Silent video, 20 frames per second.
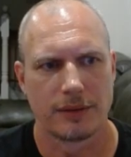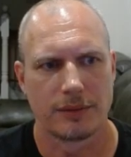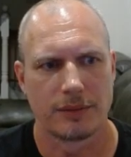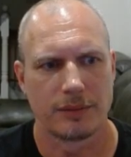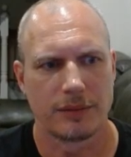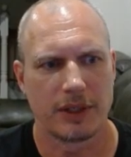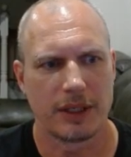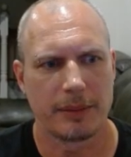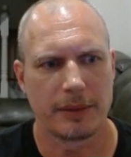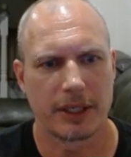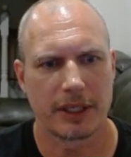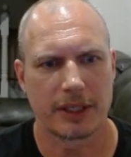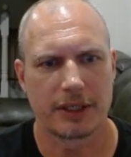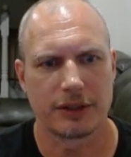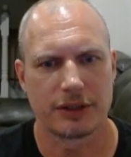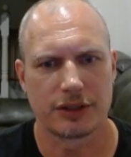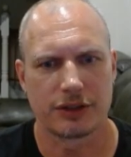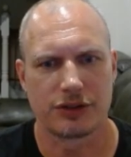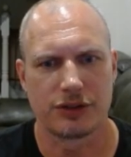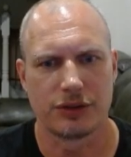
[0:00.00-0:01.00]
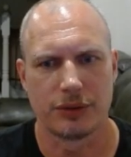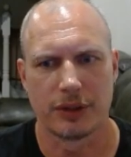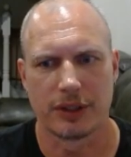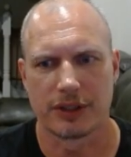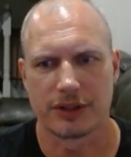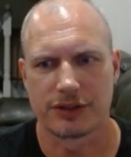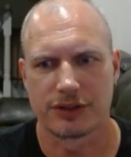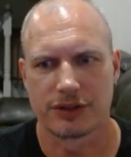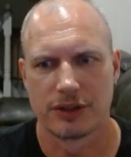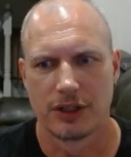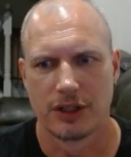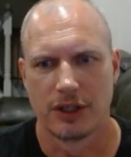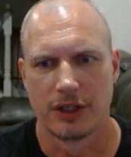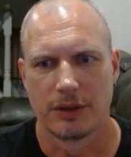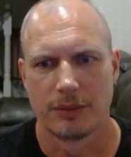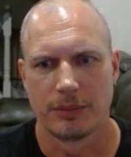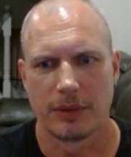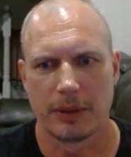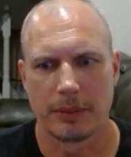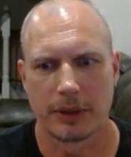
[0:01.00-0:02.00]
Maybe I can just do this.
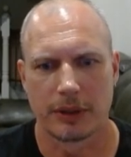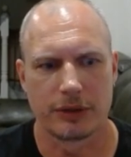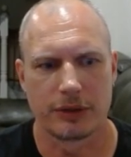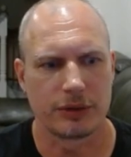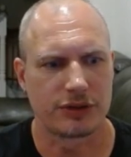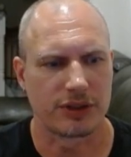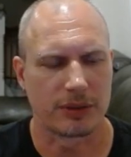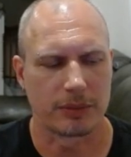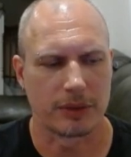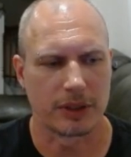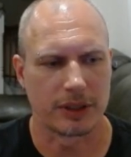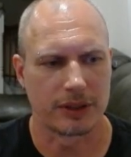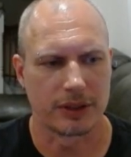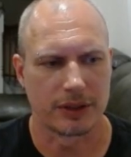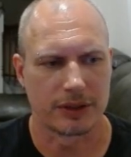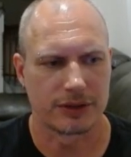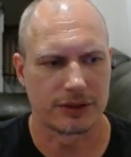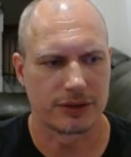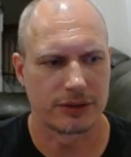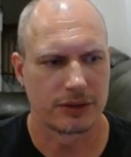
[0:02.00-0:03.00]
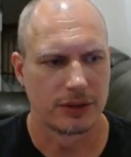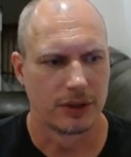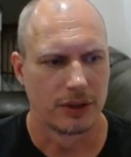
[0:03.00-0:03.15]
Maybe I'll do something like this.